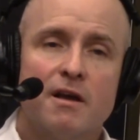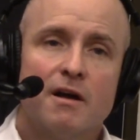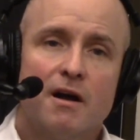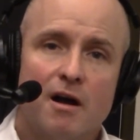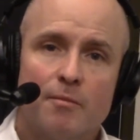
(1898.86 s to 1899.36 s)

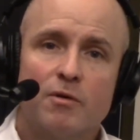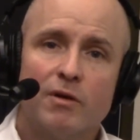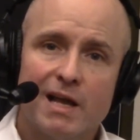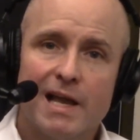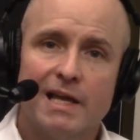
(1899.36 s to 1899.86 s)
Go
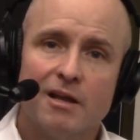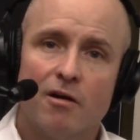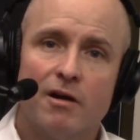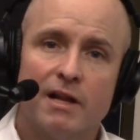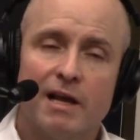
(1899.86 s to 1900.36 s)
to
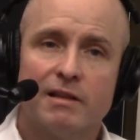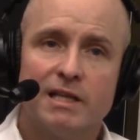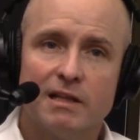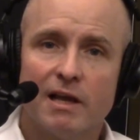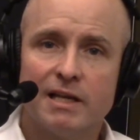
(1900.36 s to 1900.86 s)

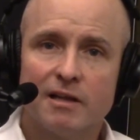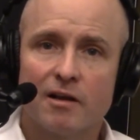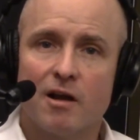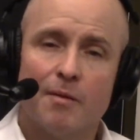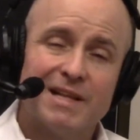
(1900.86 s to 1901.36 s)
AeonLEDlighting.com.